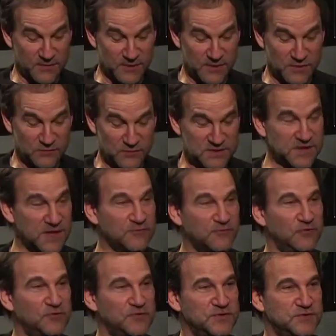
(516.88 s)
am as
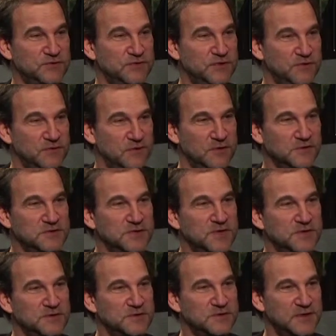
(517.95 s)
resentful of studio notes
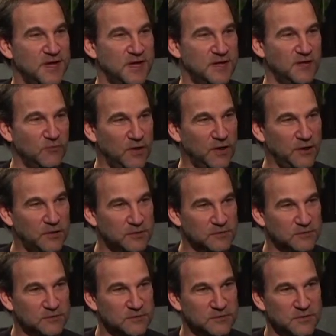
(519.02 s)
as any
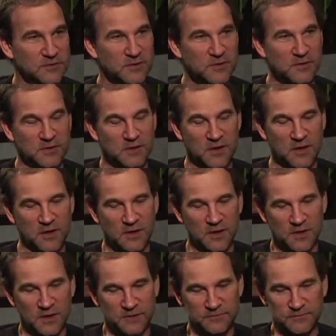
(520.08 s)
writer.
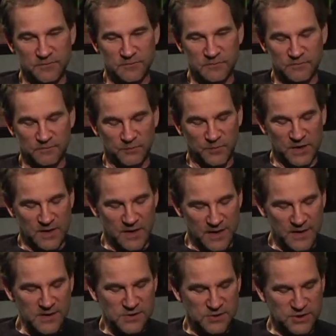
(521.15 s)
But
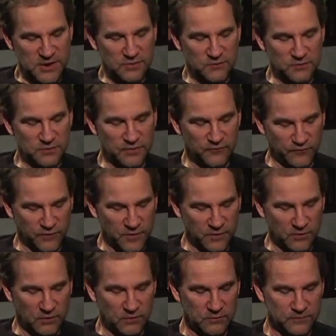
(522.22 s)
I generally
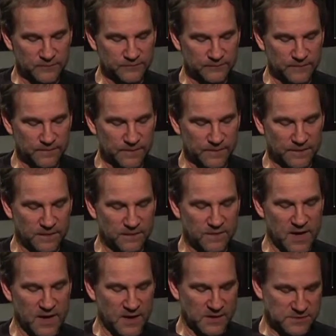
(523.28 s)
feel
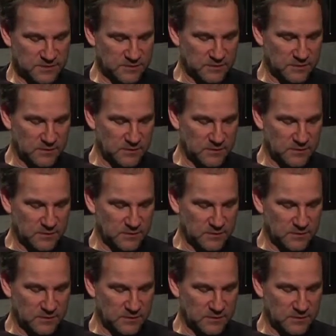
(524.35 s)
that